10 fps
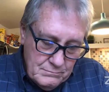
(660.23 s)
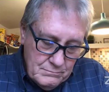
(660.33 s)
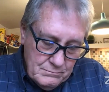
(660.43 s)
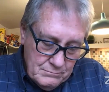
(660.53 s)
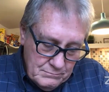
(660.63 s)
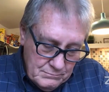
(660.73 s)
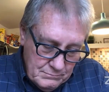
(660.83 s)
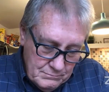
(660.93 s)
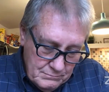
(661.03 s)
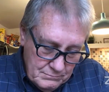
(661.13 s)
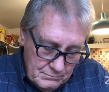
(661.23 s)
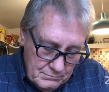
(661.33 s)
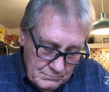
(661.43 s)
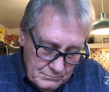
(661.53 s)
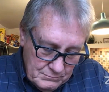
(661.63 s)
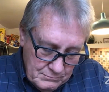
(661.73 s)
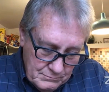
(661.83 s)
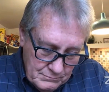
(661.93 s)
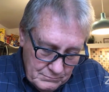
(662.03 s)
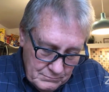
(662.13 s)

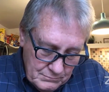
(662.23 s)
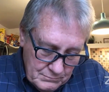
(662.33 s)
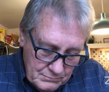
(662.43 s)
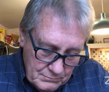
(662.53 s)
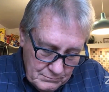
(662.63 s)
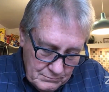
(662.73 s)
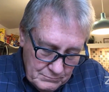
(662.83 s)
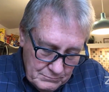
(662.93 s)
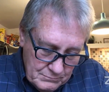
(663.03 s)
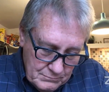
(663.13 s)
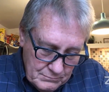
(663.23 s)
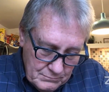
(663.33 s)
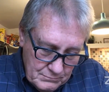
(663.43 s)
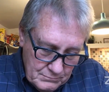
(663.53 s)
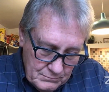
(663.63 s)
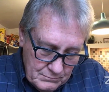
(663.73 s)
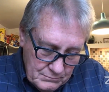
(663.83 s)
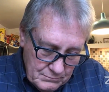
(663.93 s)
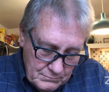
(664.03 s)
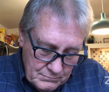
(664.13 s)

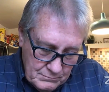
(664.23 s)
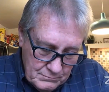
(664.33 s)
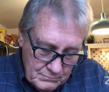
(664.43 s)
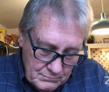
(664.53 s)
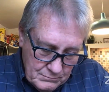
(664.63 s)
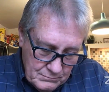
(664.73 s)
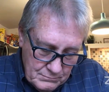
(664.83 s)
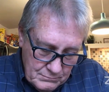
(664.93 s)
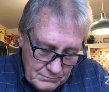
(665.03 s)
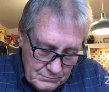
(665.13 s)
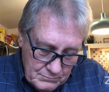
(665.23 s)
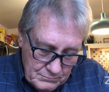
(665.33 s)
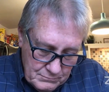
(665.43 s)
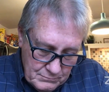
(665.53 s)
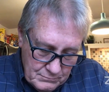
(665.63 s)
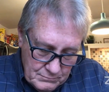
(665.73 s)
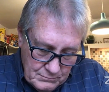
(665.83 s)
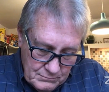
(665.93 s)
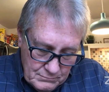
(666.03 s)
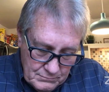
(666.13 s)

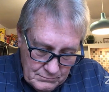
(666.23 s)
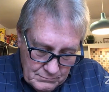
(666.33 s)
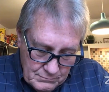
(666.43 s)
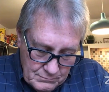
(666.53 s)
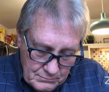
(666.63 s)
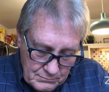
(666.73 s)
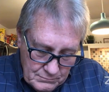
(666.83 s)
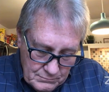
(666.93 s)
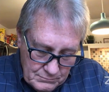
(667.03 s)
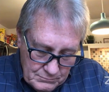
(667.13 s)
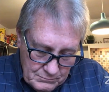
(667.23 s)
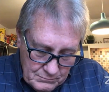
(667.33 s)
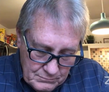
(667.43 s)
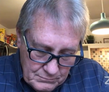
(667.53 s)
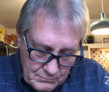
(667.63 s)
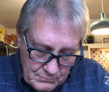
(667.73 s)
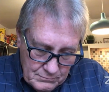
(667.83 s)
[no speech]